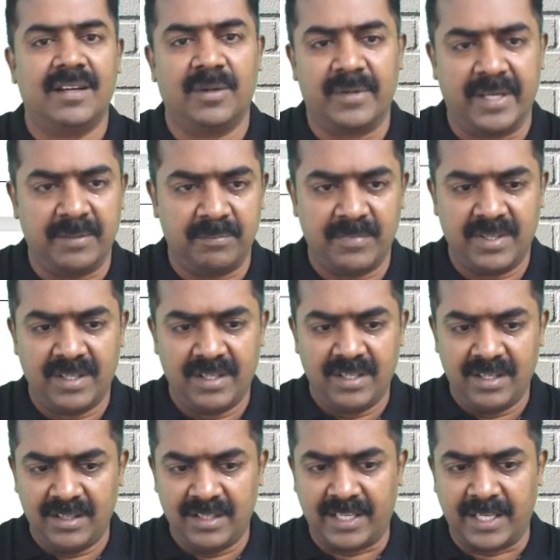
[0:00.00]
Okay,
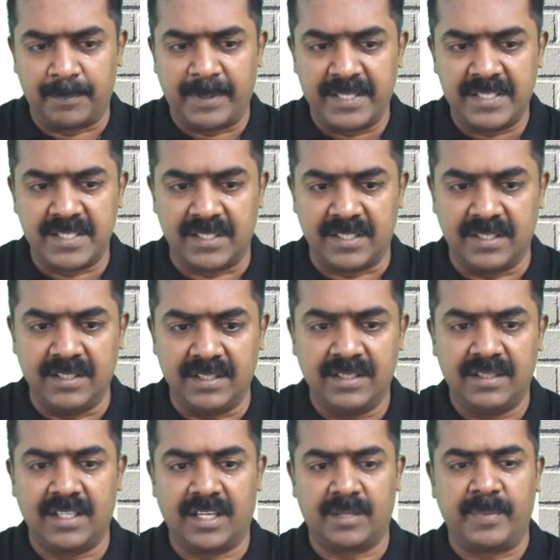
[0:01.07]
the capacity
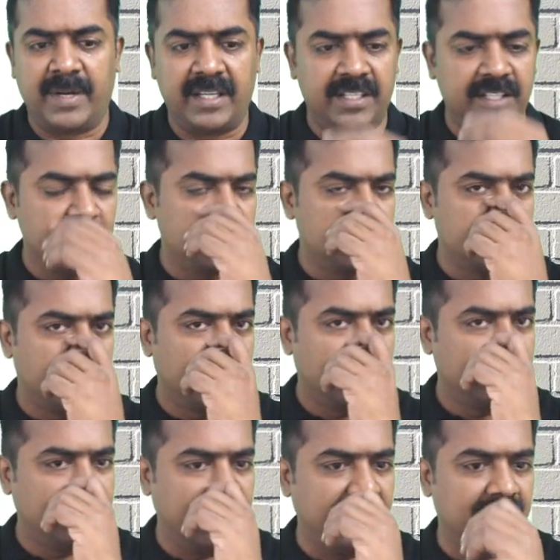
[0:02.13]
that matters
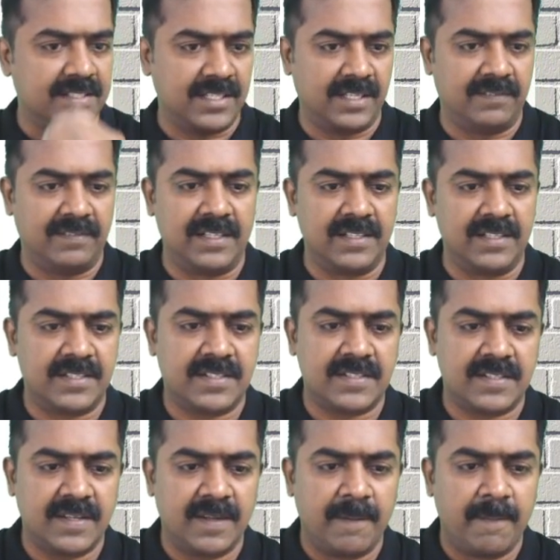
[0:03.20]
for various
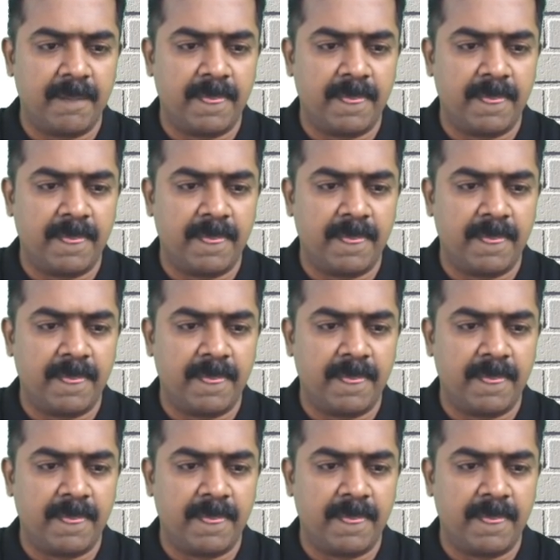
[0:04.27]
levels.